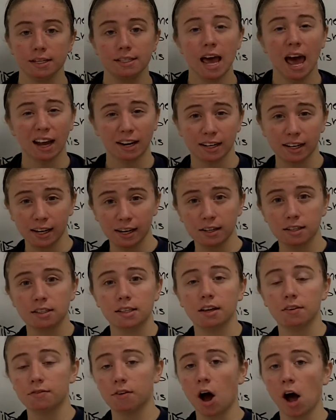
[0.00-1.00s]
of the techniques
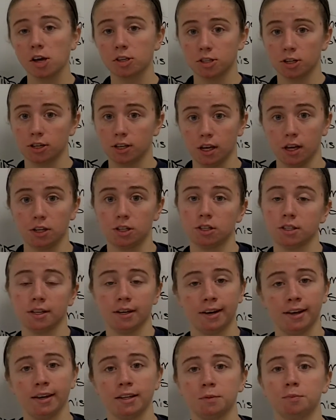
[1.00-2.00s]
that Foster teaches
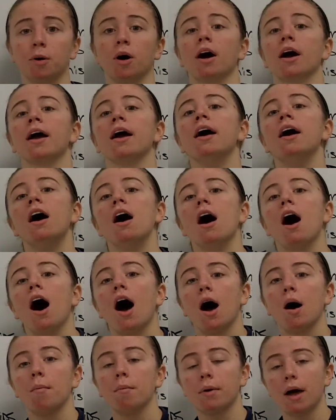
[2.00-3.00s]
in his book,
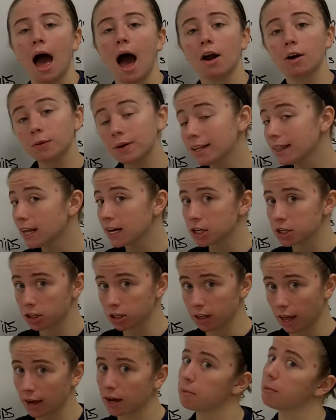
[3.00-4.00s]
How to Read
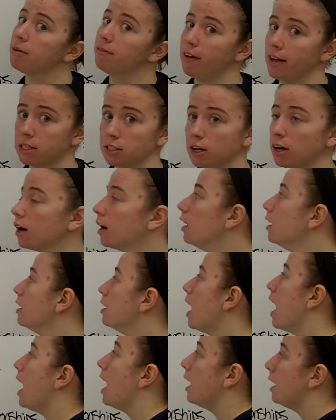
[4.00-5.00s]
Literature Like a Professor,
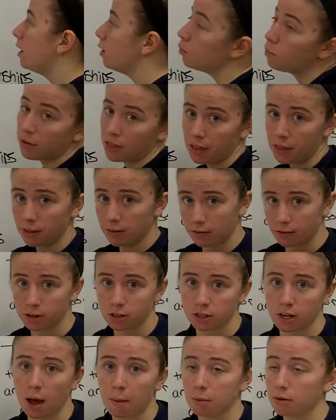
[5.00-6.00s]
and within the
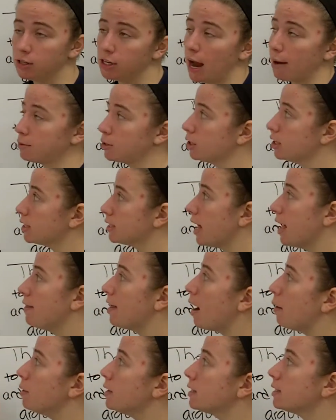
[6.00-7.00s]
first couple chapters.
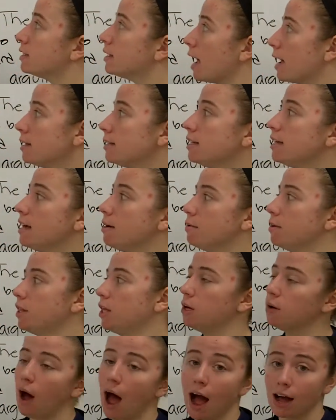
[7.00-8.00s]
And that was Nice to Eat
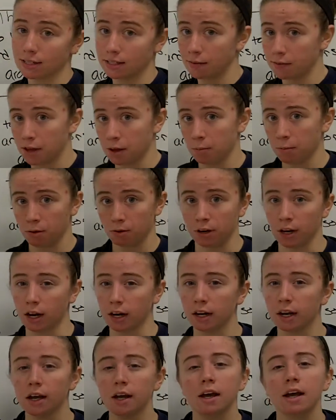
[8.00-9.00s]
With You, Acts of
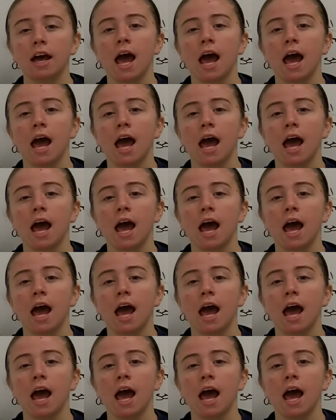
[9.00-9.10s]
Communion.